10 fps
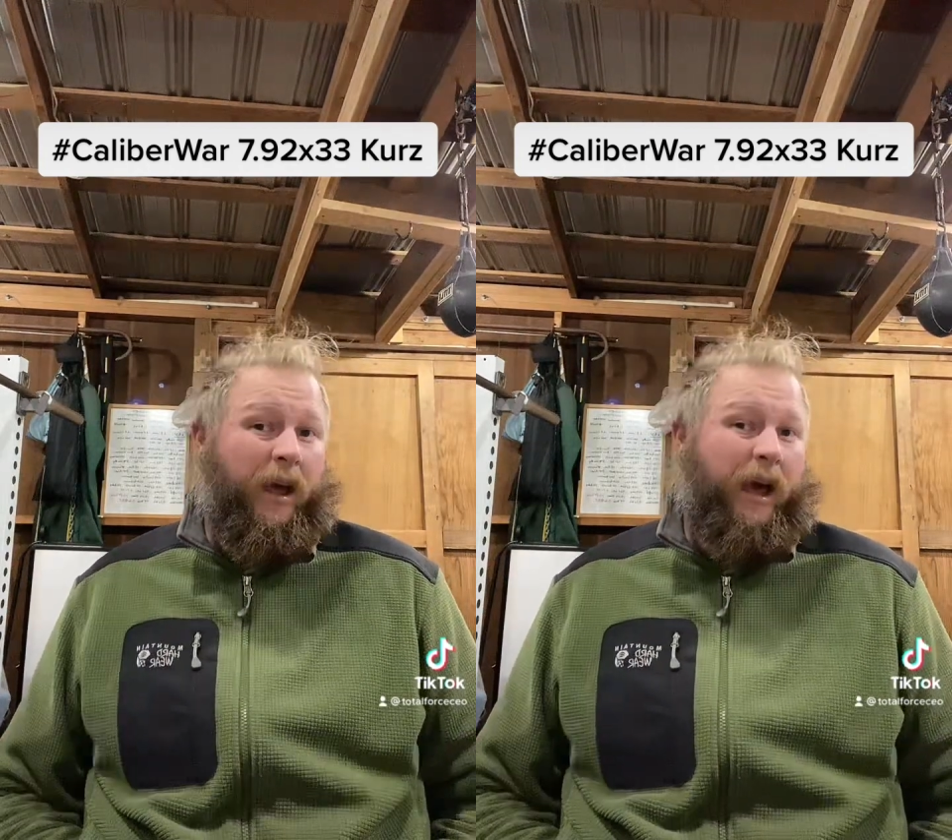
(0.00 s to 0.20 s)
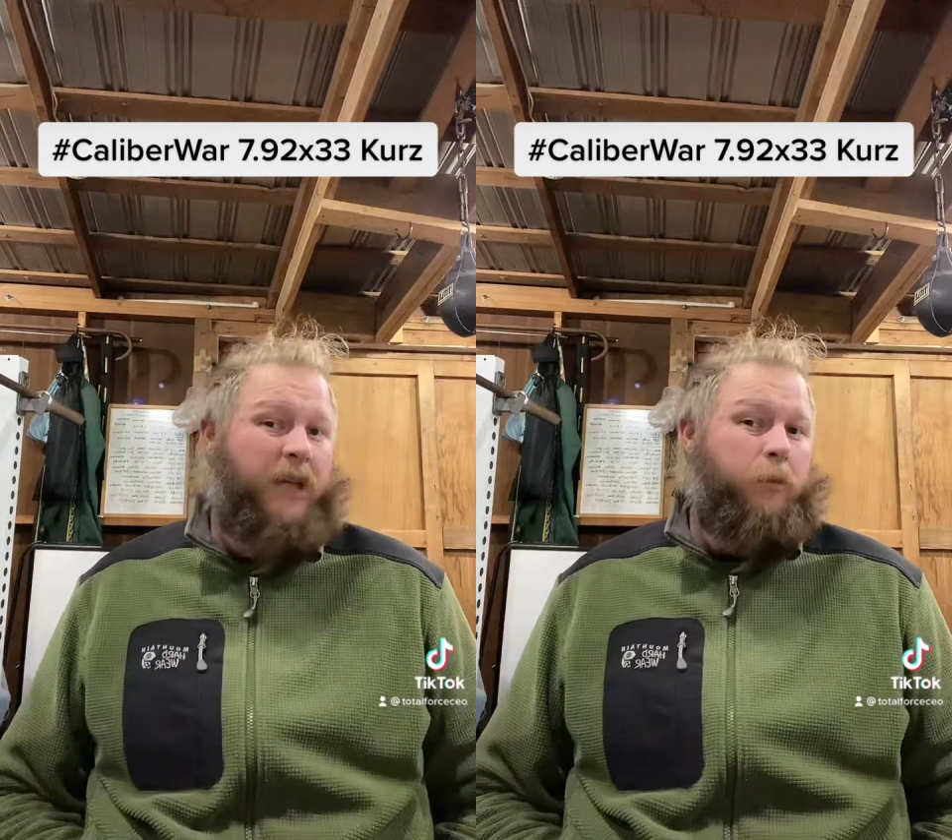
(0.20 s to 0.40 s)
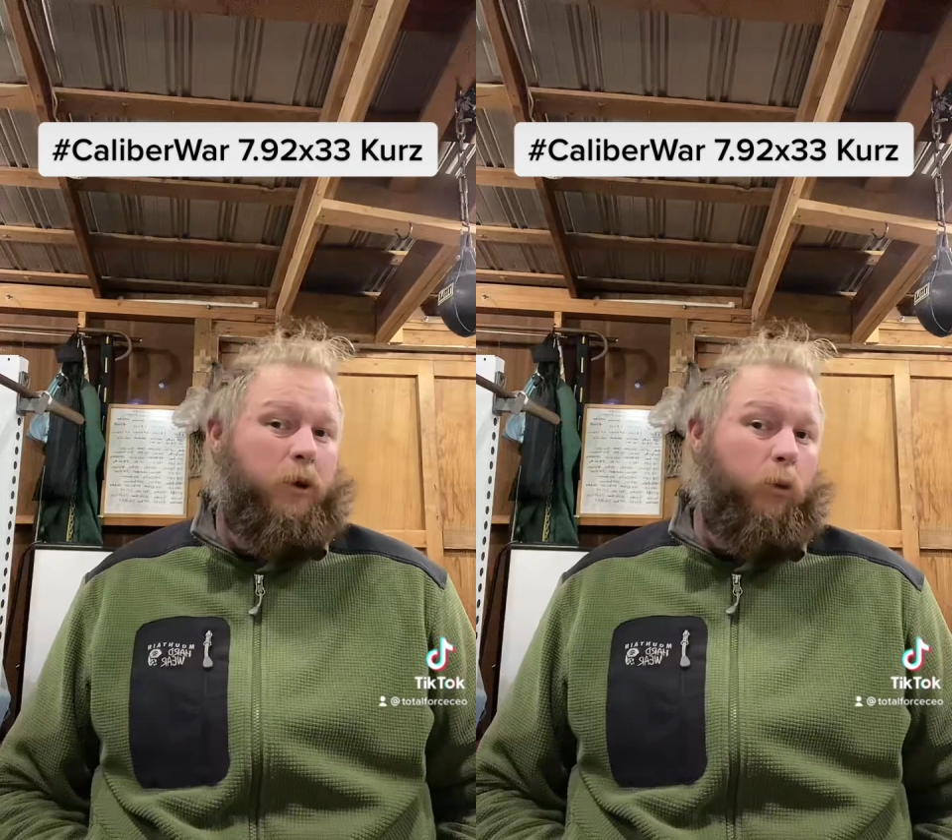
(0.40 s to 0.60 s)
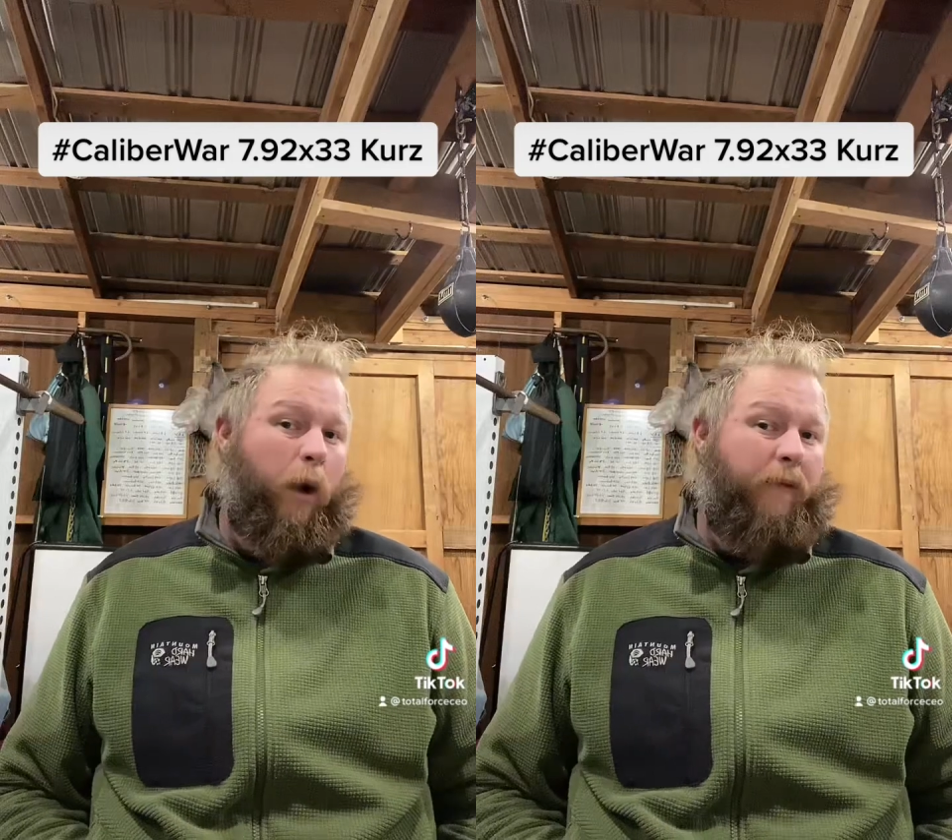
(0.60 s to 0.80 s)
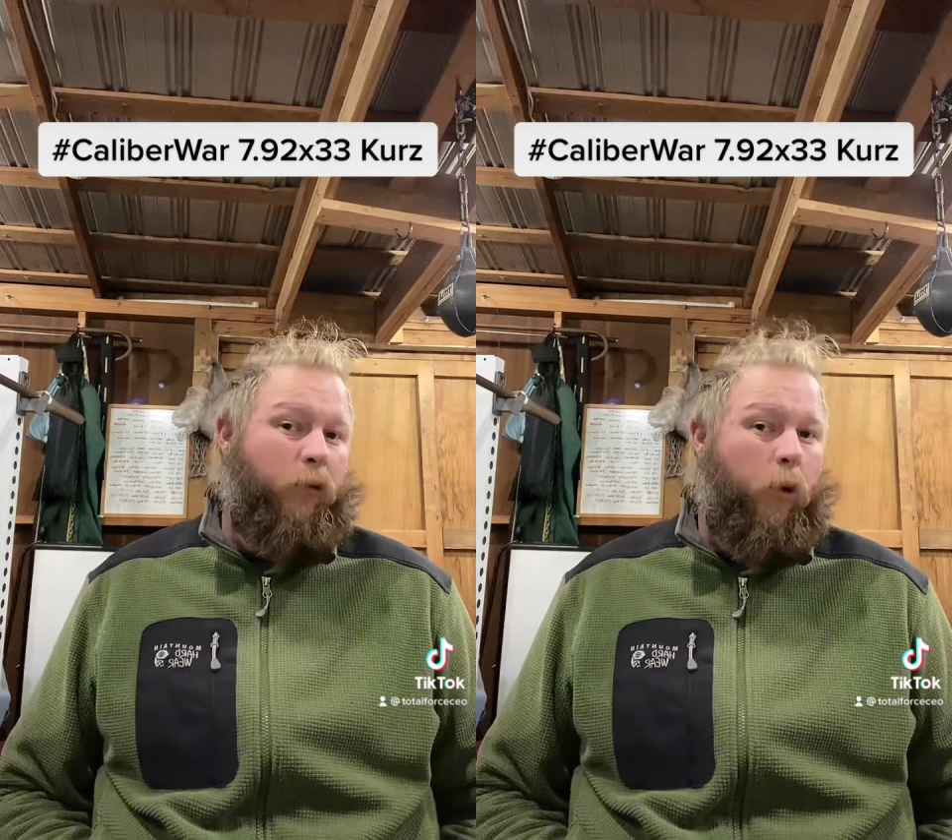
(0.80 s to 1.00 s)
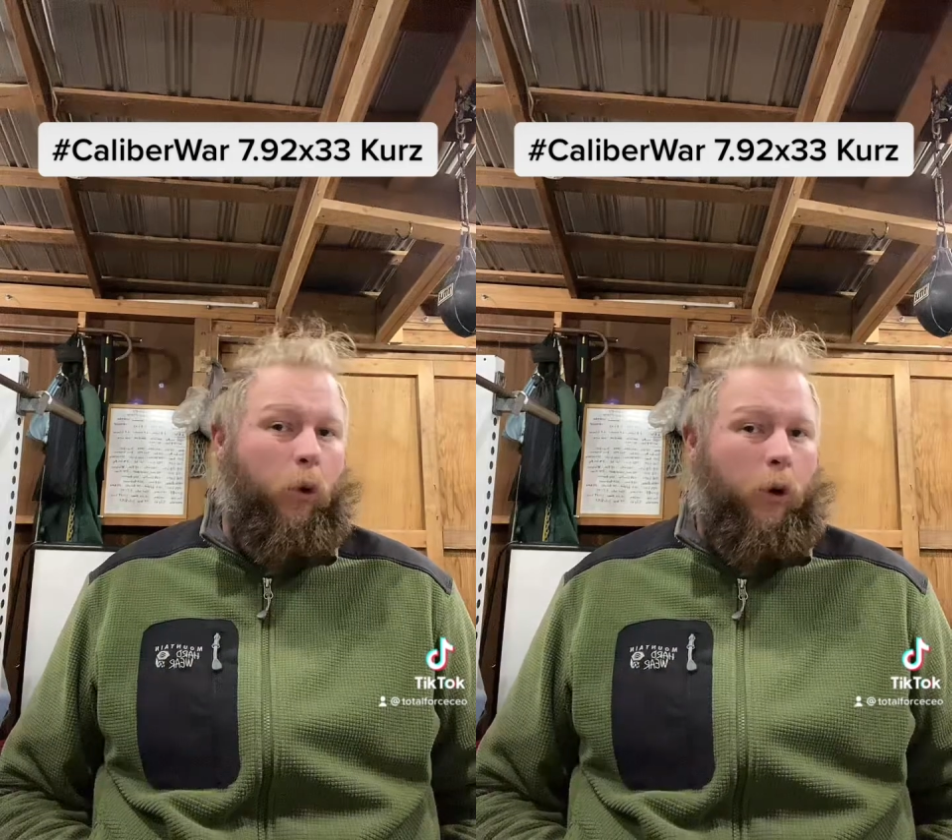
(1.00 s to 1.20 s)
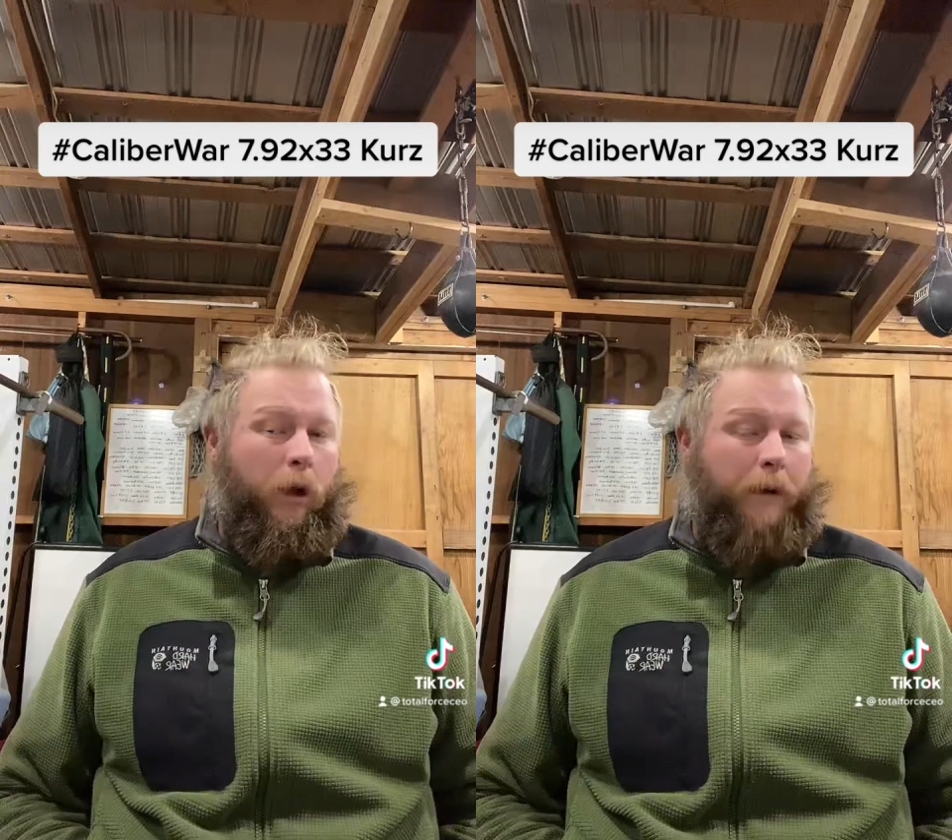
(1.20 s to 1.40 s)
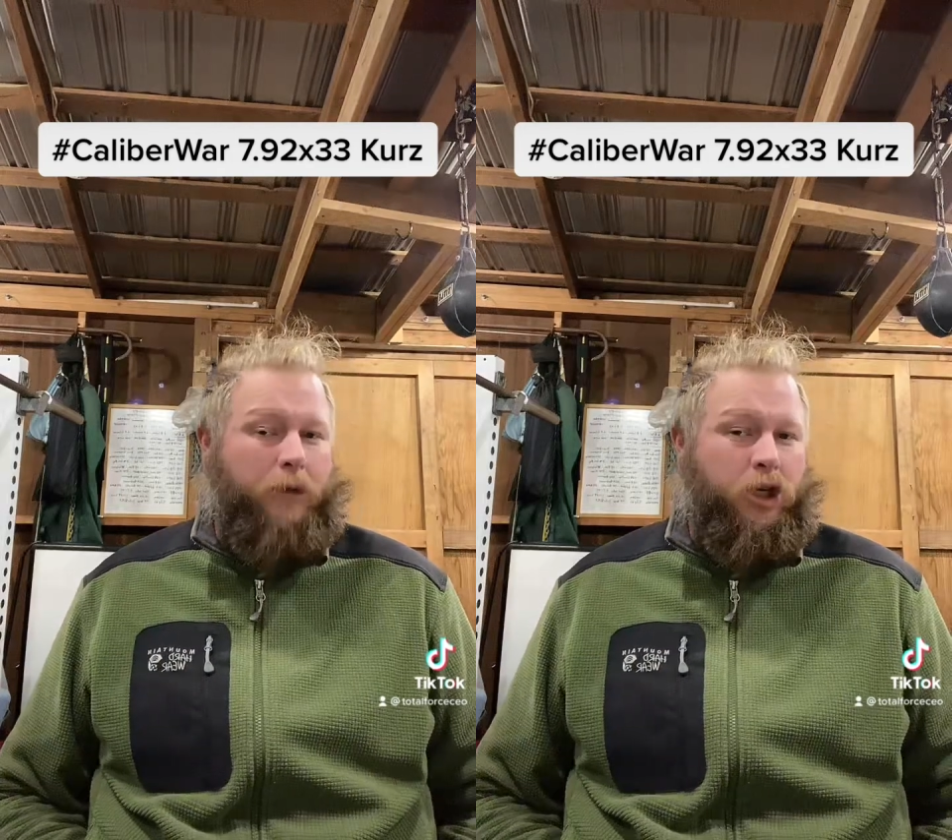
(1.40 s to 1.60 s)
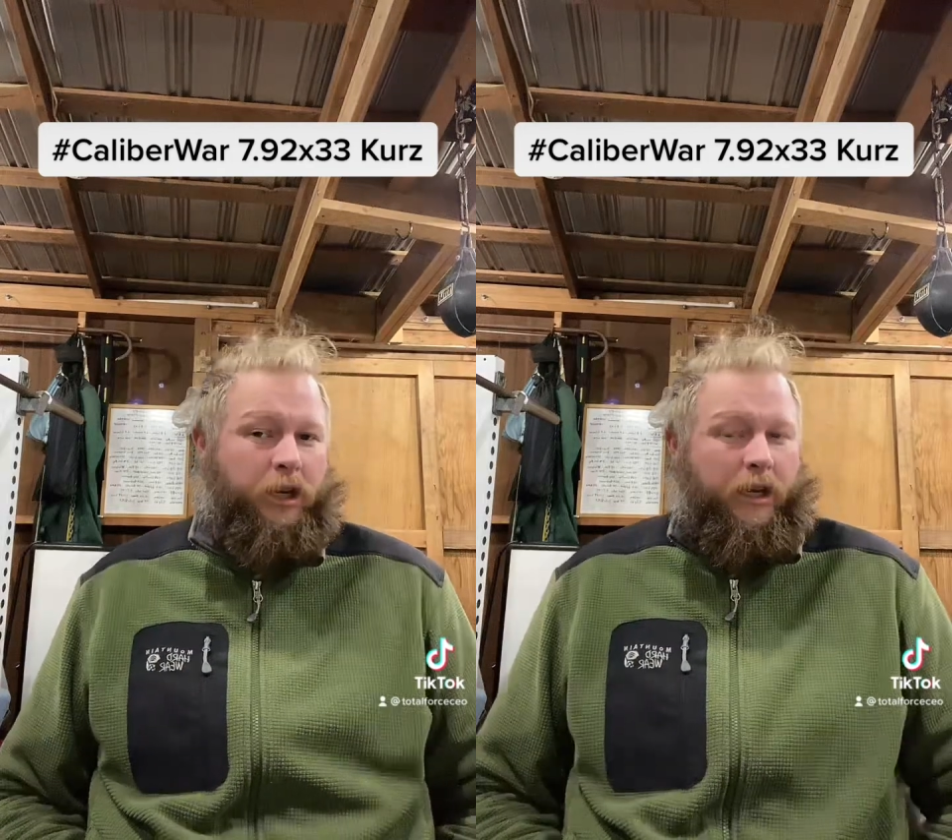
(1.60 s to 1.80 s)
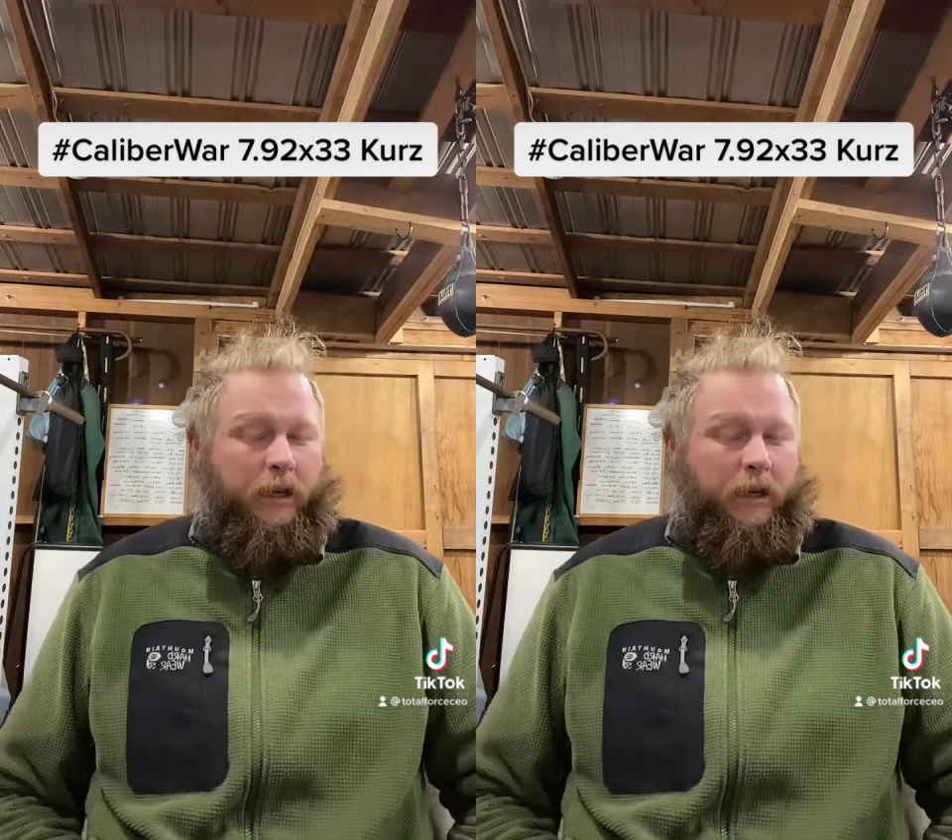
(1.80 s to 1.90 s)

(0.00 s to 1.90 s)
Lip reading: as both a rifle or light machine gun,